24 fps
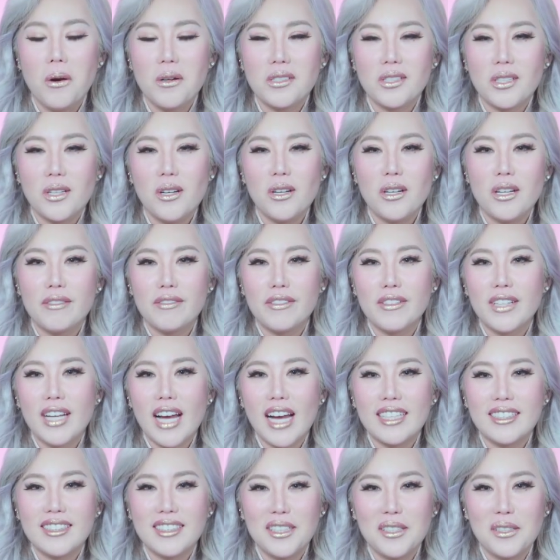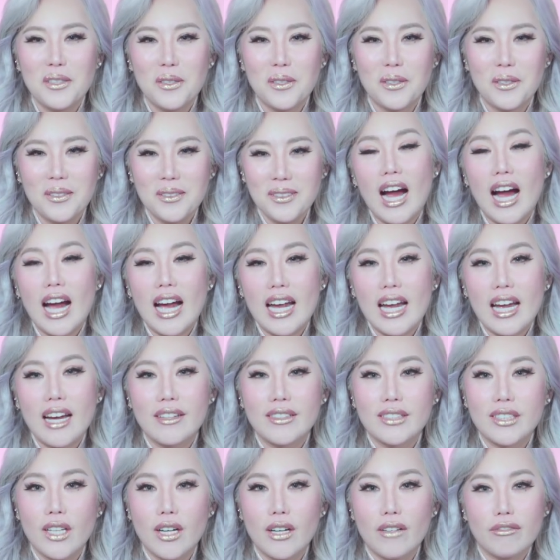Also, if you guys didn't know, I
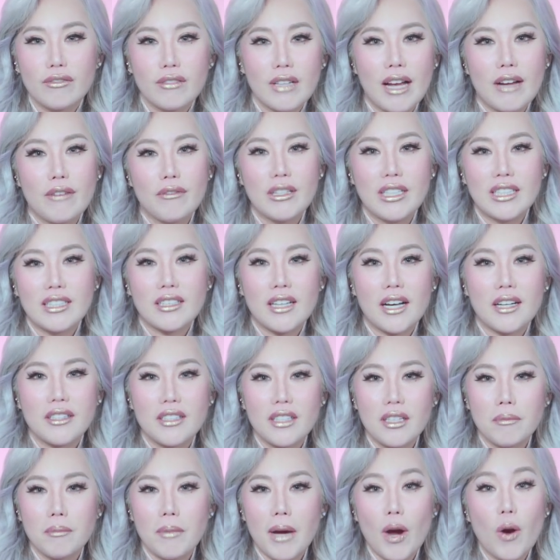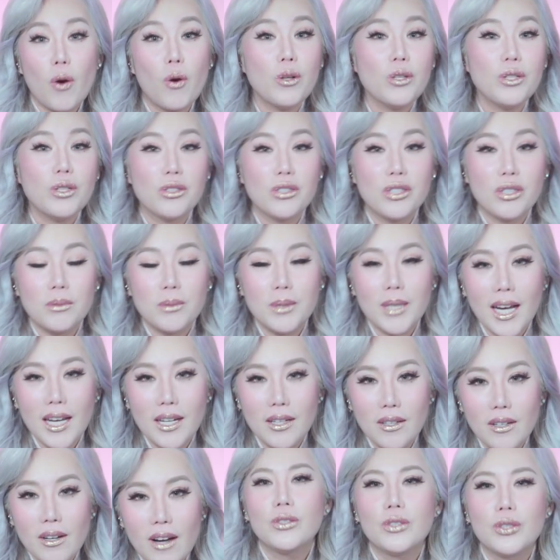have sort of like restarted my own YouTube
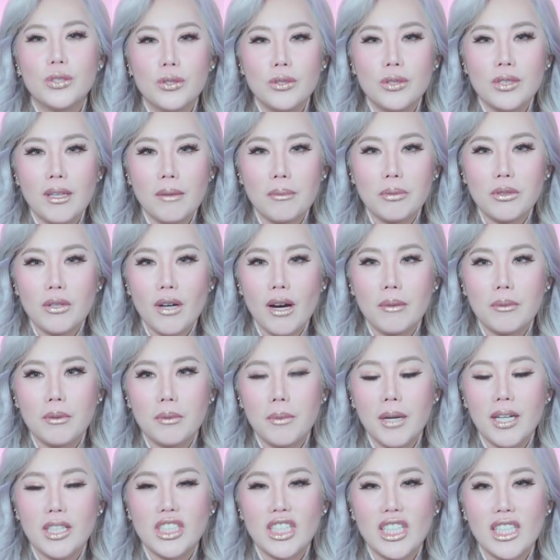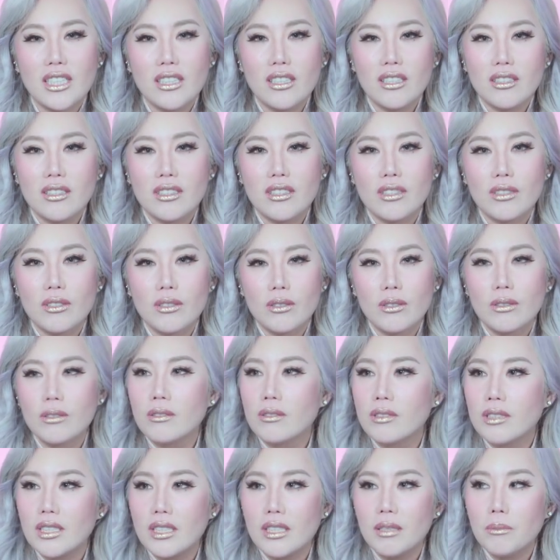channel. Do subscribe to my channel
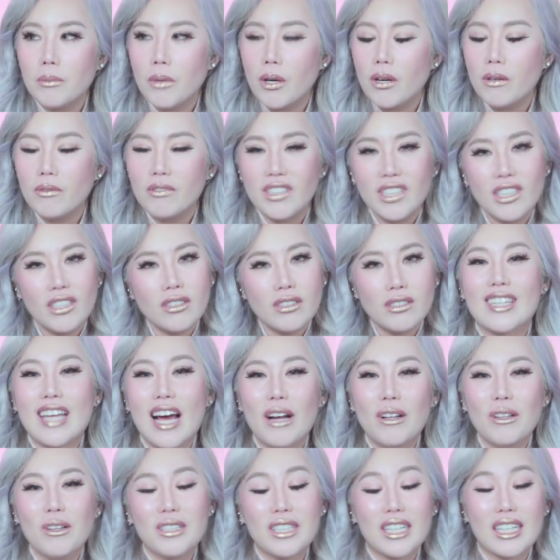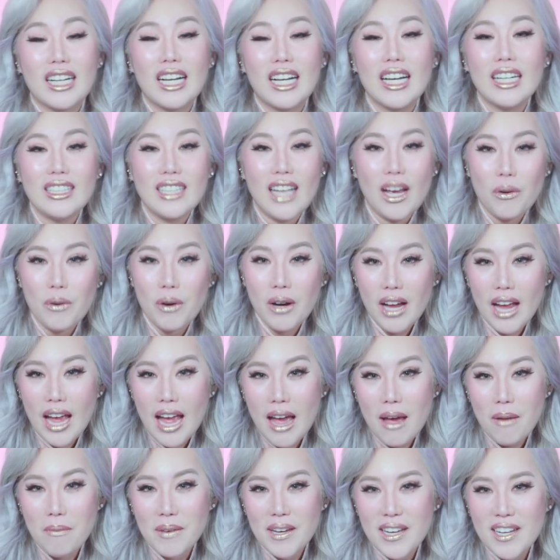to see more videos. Download the Clicknetwork
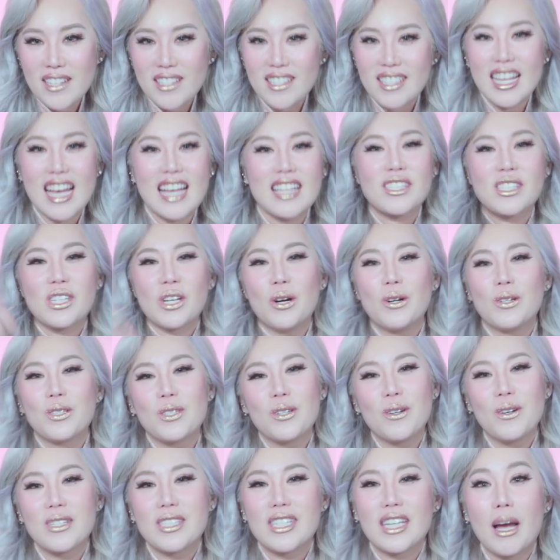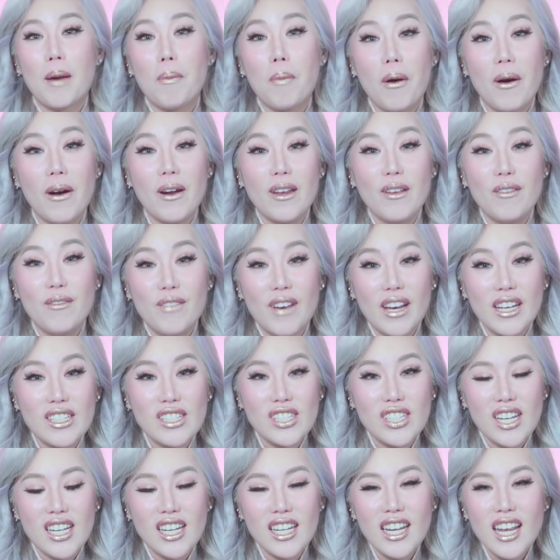app, because that's also a Singaporean
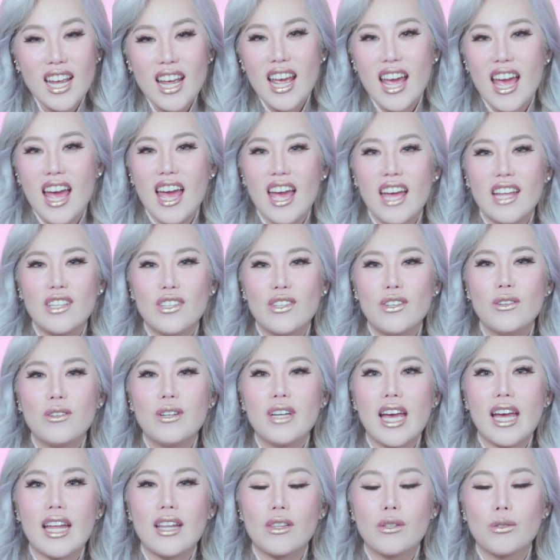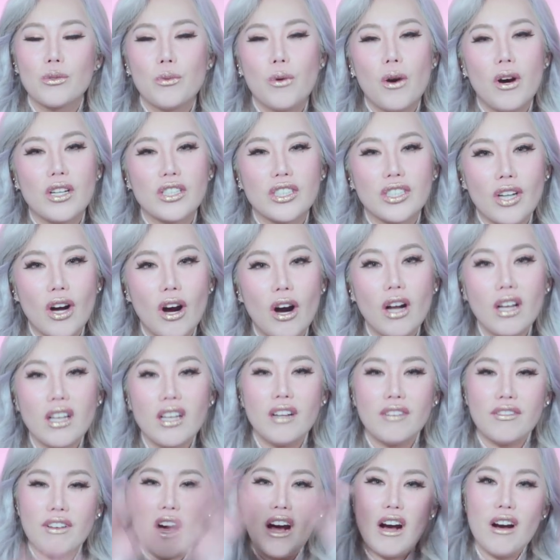invention, and you get to watch all
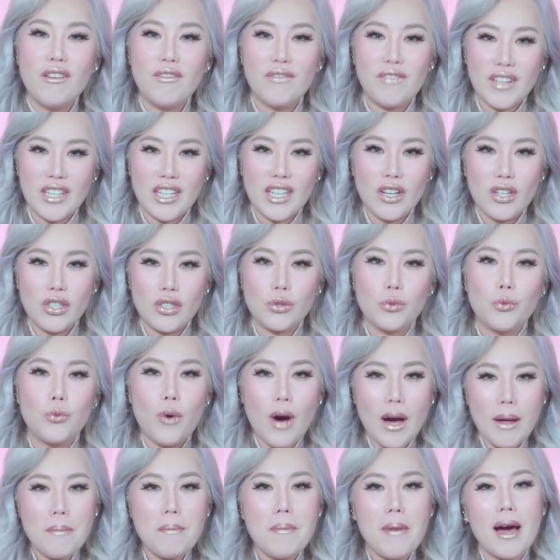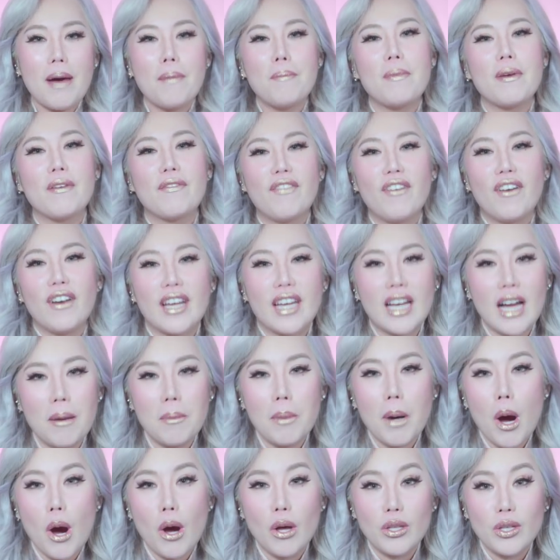of our videos 1 month before they
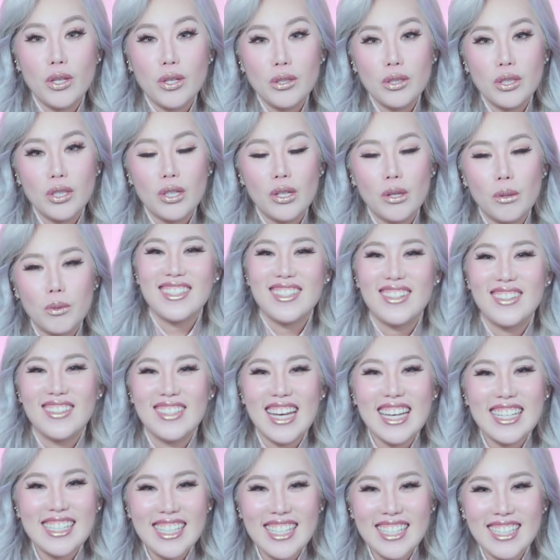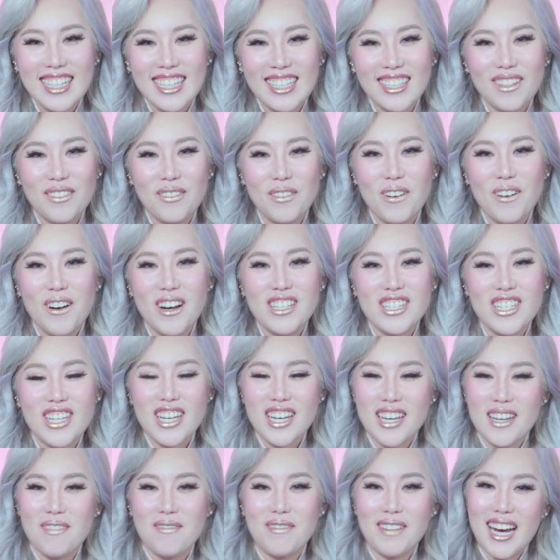come out on YouTube. So that's it. Thank you for
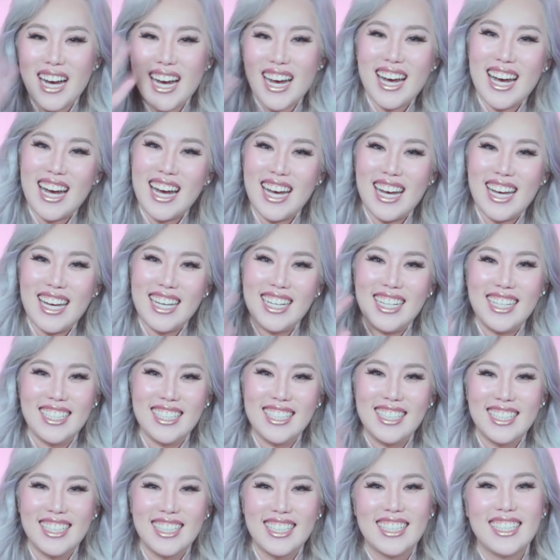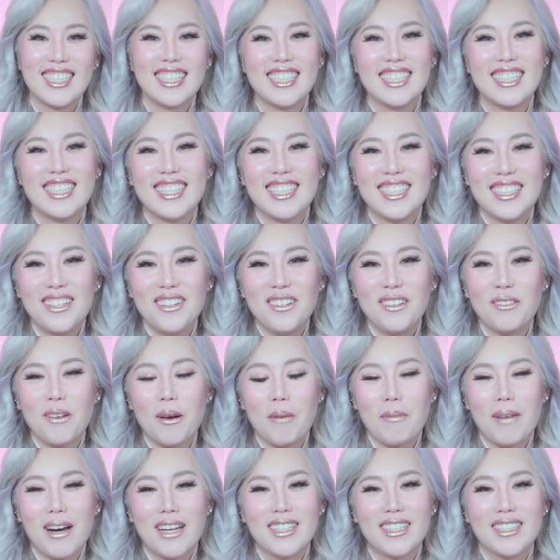watching. Bye. Hope
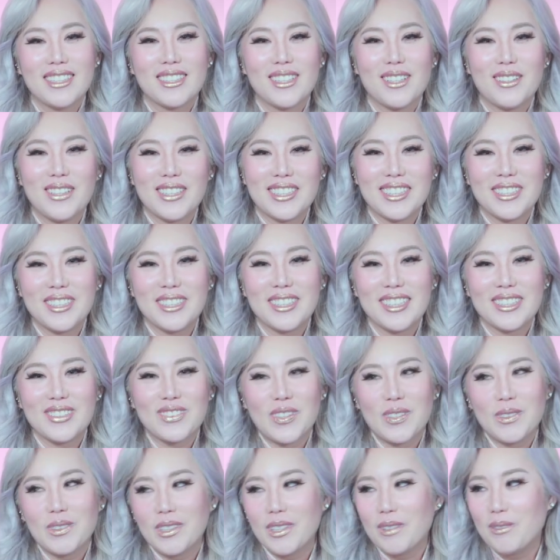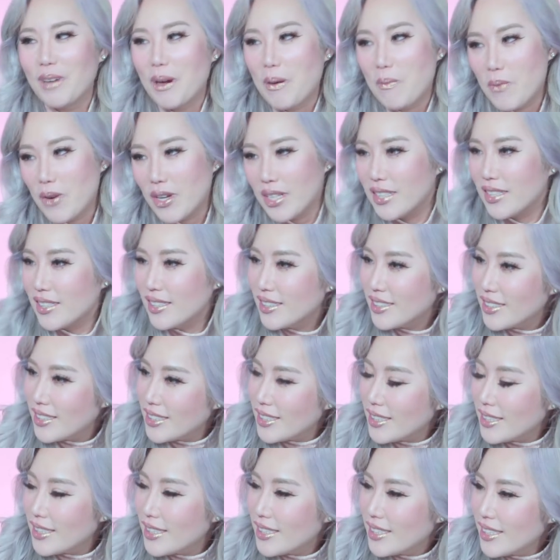my mother's not watching this one with the vibrator and
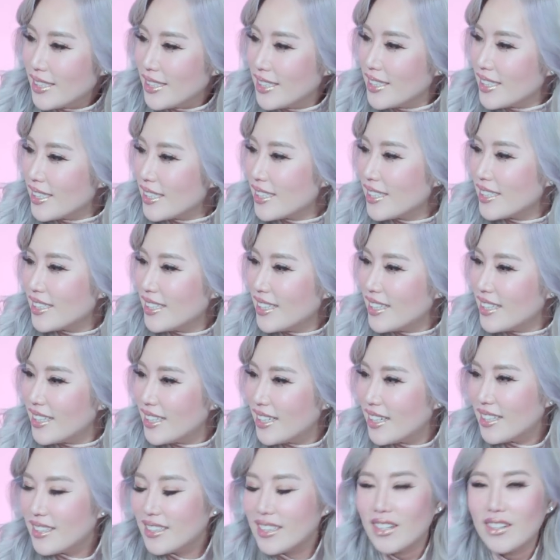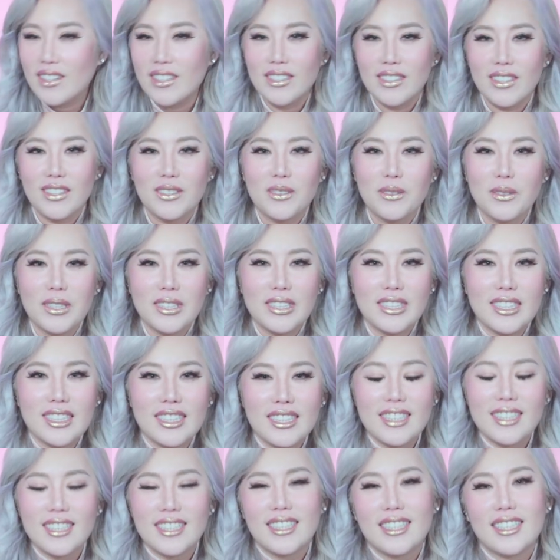shit. Yeah, tell her not to watch
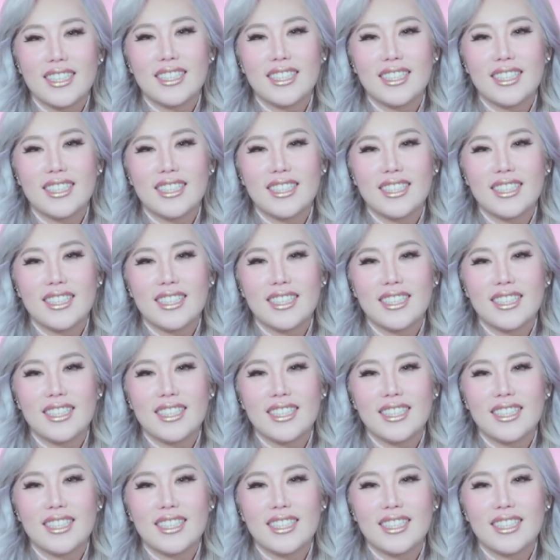it.